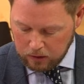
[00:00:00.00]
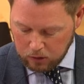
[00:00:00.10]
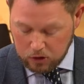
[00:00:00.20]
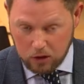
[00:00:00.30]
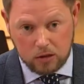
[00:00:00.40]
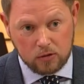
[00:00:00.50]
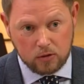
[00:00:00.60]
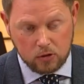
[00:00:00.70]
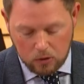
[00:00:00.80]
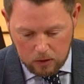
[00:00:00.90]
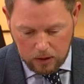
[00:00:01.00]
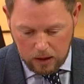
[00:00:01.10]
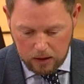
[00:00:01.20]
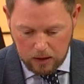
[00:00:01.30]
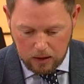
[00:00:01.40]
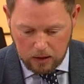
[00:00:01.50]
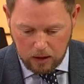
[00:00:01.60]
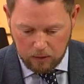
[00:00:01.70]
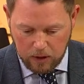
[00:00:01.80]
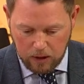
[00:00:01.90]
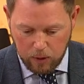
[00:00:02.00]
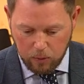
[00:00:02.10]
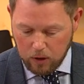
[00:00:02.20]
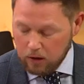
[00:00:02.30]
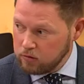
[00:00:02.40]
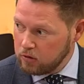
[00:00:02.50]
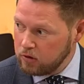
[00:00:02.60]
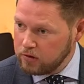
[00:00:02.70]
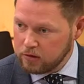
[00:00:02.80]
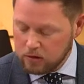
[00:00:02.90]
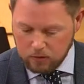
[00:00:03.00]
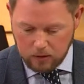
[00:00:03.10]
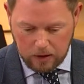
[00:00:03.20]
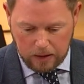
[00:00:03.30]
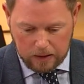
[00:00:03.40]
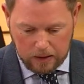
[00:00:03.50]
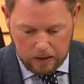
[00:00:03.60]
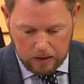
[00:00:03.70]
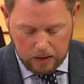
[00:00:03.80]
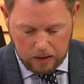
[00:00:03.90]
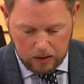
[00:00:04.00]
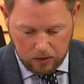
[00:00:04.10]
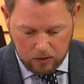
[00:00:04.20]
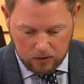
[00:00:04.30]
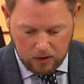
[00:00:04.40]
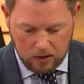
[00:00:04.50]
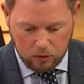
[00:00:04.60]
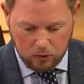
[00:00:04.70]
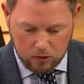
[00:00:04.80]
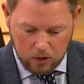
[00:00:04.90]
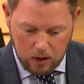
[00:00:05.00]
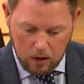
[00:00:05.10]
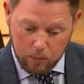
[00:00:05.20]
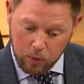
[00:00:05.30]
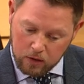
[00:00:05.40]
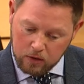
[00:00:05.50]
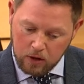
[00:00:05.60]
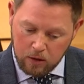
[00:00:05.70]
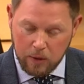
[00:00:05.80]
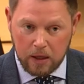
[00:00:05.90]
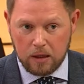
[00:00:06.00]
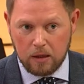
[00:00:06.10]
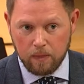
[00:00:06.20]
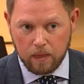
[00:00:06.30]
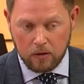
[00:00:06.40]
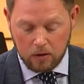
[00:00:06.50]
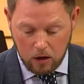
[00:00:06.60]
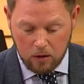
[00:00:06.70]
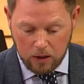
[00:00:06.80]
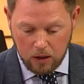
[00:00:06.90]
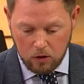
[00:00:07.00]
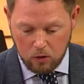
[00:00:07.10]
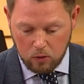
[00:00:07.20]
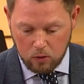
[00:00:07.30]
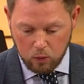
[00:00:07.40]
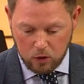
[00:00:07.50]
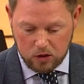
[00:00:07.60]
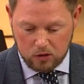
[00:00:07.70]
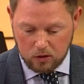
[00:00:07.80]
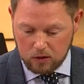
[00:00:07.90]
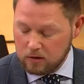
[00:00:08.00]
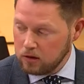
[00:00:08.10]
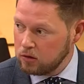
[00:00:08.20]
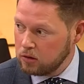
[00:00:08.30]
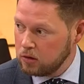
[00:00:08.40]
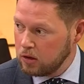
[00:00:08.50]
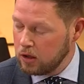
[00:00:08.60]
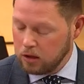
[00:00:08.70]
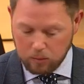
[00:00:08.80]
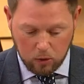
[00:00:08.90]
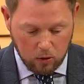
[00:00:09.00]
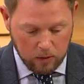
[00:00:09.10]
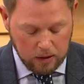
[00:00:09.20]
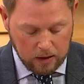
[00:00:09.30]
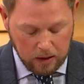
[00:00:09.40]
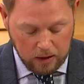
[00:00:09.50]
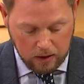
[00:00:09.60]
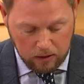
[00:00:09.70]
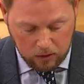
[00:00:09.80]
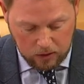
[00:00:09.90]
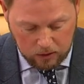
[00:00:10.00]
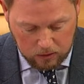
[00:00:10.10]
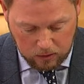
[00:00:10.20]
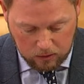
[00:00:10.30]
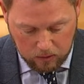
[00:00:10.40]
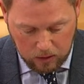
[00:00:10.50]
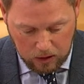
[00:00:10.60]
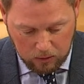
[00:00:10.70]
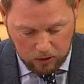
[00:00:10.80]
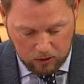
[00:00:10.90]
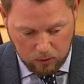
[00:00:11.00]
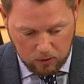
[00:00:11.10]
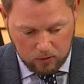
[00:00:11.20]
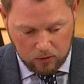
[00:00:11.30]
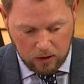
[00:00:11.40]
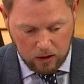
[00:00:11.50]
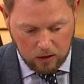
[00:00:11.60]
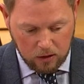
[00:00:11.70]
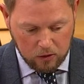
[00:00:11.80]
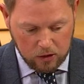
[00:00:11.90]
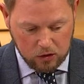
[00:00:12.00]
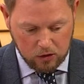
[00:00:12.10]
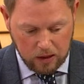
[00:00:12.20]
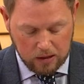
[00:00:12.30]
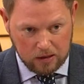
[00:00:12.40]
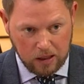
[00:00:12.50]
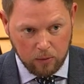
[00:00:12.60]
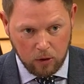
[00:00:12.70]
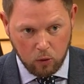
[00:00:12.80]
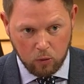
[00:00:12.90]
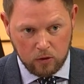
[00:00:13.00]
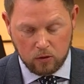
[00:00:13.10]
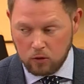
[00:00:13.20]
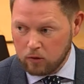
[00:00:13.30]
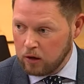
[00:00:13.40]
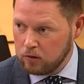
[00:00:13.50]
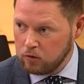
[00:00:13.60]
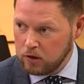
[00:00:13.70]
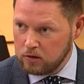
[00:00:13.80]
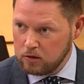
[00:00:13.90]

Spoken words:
not judged for doing that. Many people have their reasons for that. And I understand those. But there are many, and there are many who wish to continue in employment. And that really sort of brings me on to another issue, and that's that about what we do around